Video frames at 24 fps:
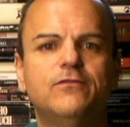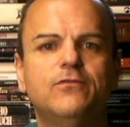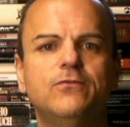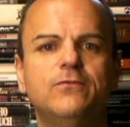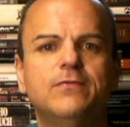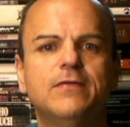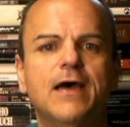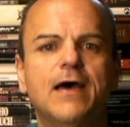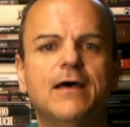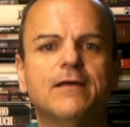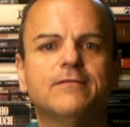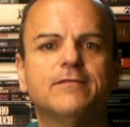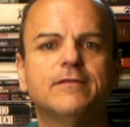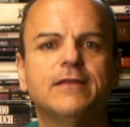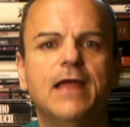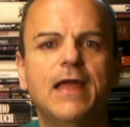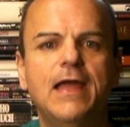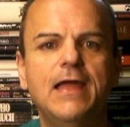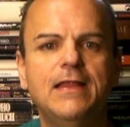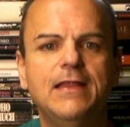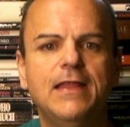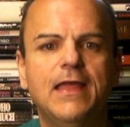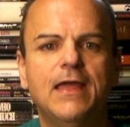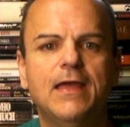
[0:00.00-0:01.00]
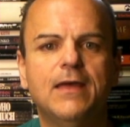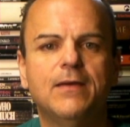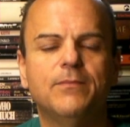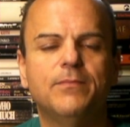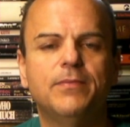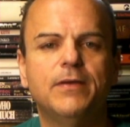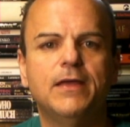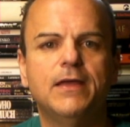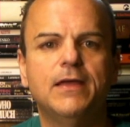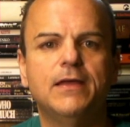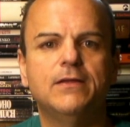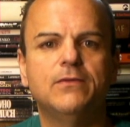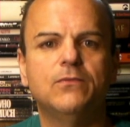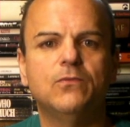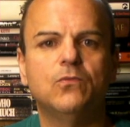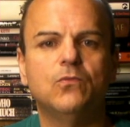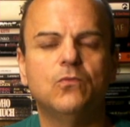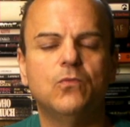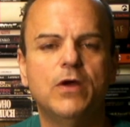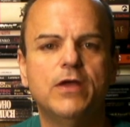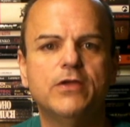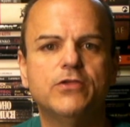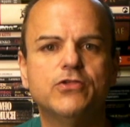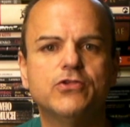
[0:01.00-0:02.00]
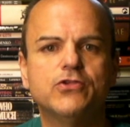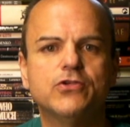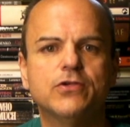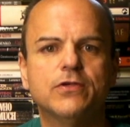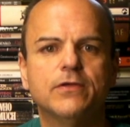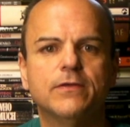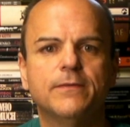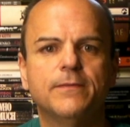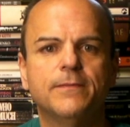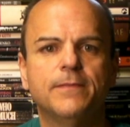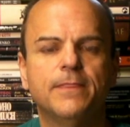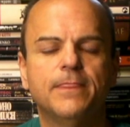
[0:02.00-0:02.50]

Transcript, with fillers: 2008 campaign, which,